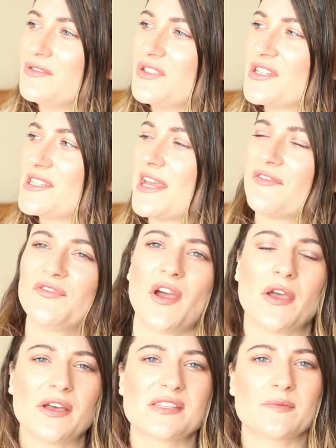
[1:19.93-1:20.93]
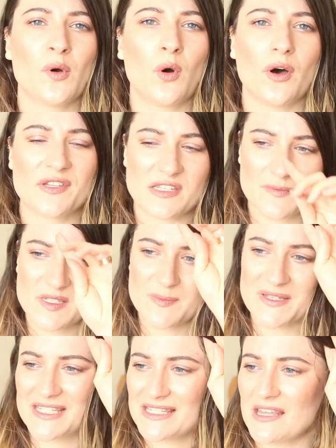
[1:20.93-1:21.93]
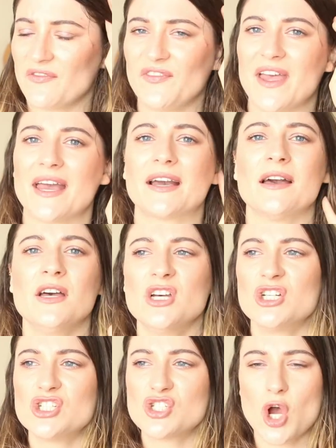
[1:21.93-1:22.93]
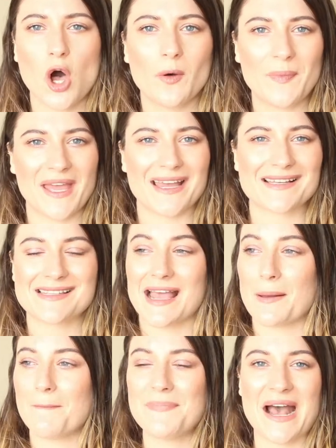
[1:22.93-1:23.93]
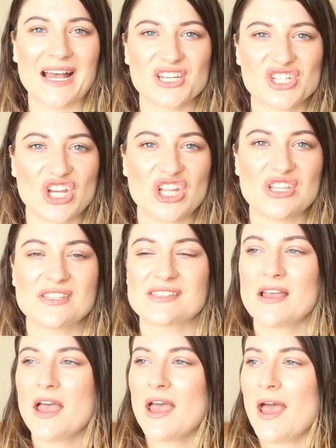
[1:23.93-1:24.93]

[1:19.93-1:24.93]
just focus more on some specific topics and passions